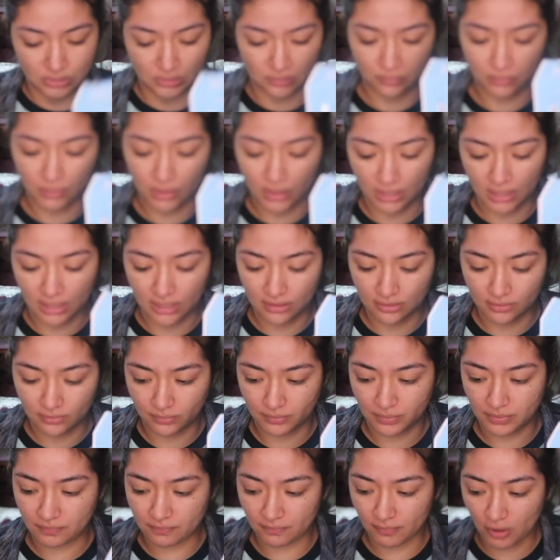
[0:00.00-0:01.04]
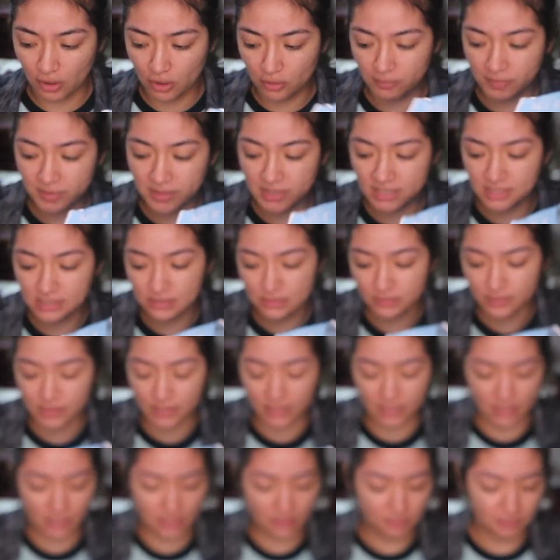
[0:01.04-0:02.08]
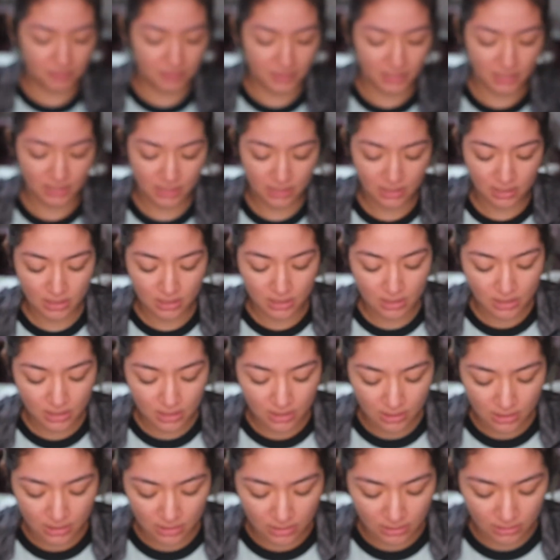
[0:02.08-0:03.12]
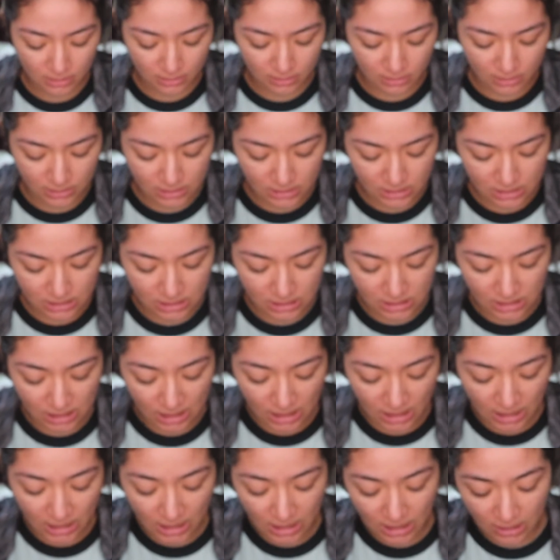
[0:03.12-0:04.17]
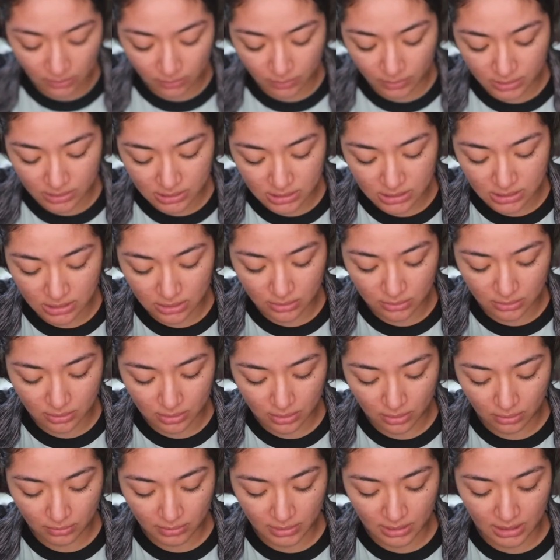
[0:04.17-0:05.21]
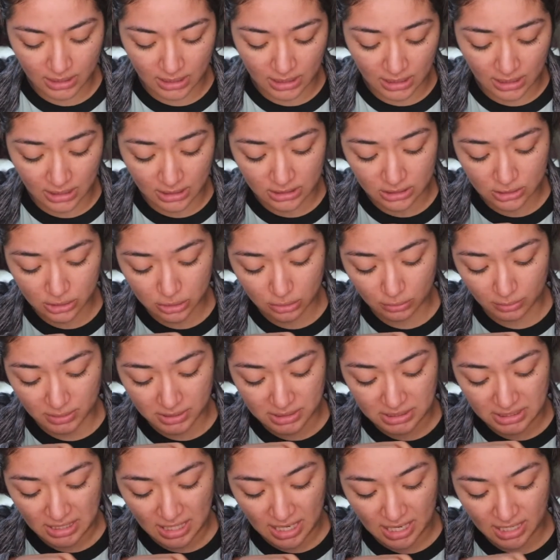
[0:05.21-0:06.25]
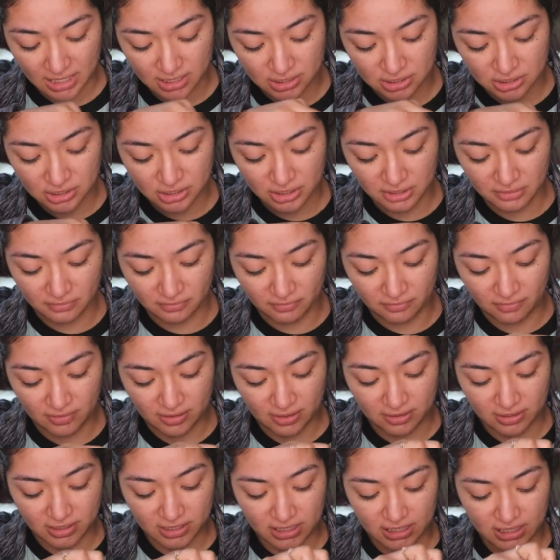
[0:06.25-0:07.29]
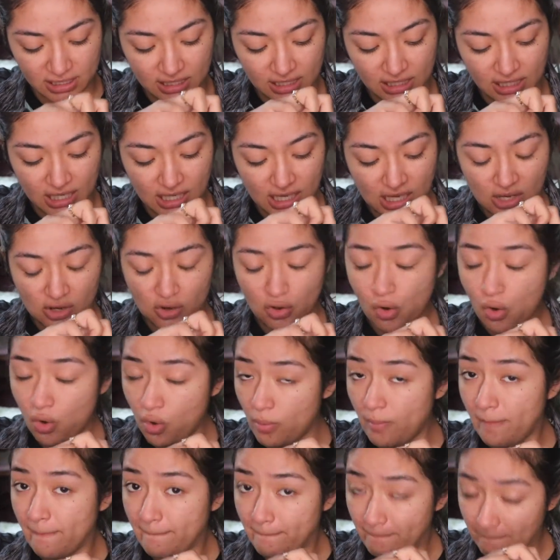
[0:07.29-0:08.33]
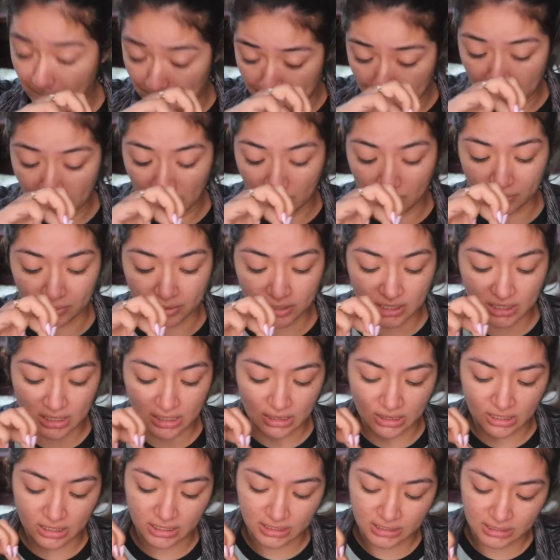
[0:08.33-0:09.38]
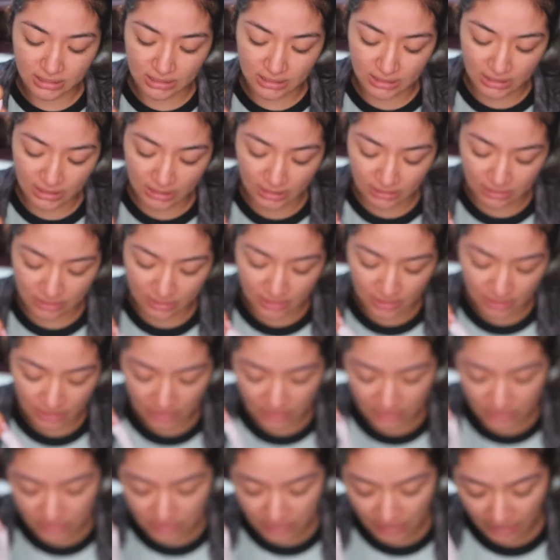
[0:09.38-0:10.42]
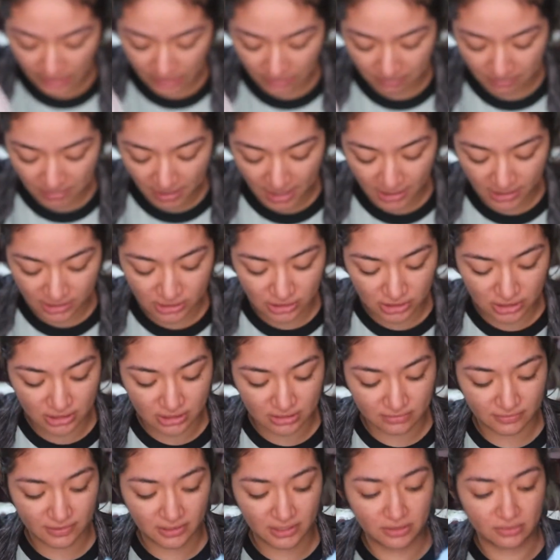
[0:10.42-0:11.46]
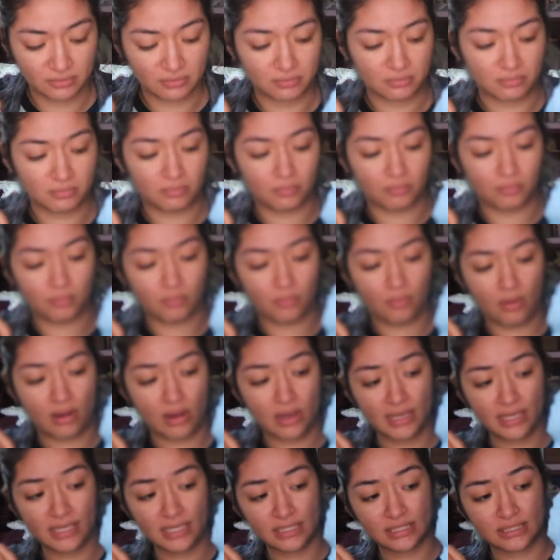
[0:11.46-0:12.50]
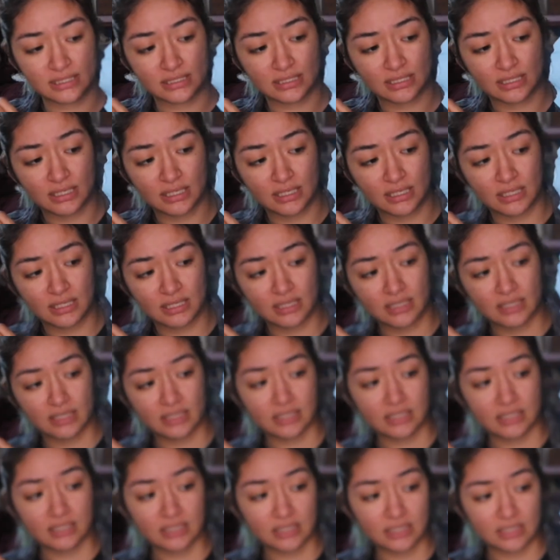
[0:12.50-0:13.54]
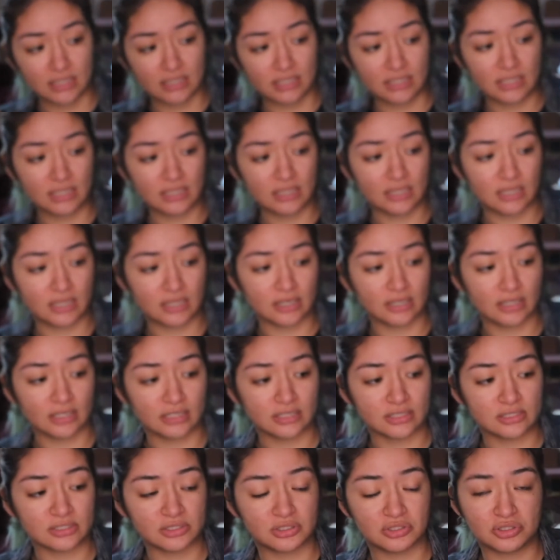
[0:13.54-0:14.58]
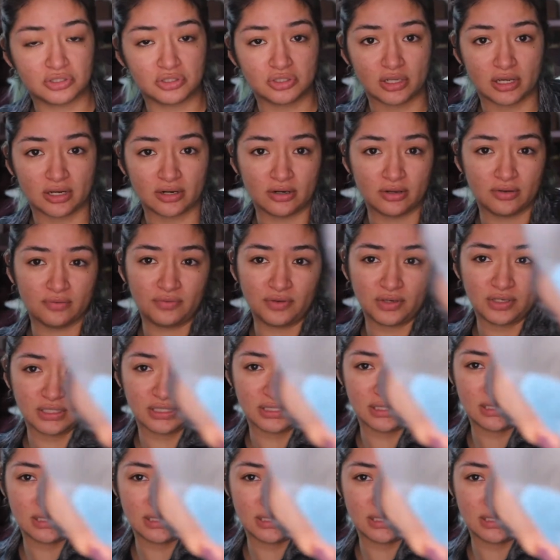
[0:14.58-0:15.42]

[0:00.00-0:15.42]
Voila, we've opened this one up. Let's say what's so, okay, so it's actually very milky looking inside. The packaging is very white in there, like I don't know if you can